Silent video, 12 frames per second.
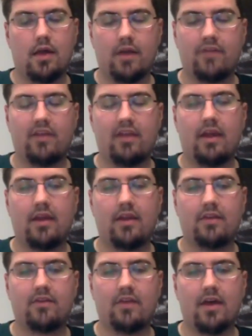I see. And
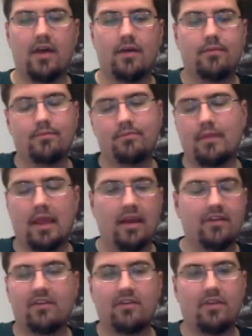it's I
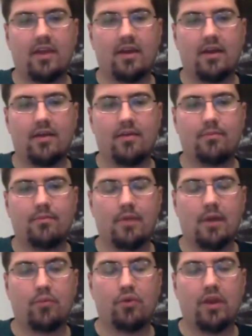guess it's like a
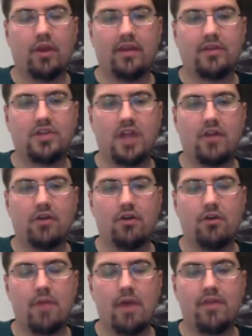pretty
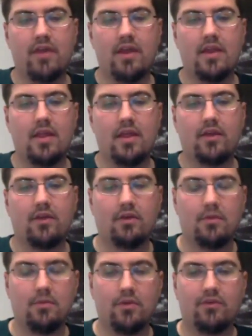general method. Like you
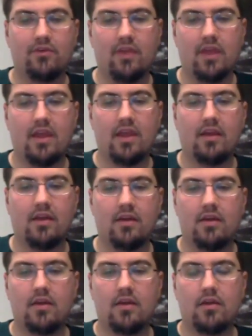can mostly
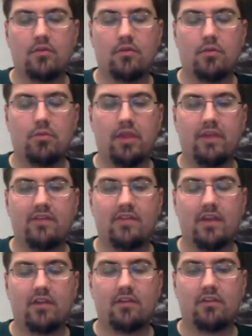replace
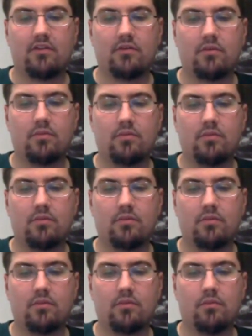things
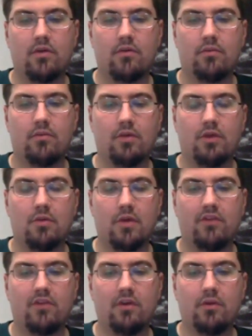
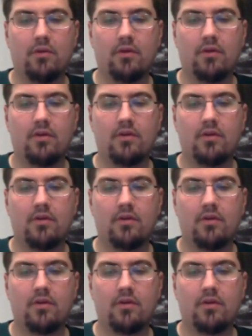you want to?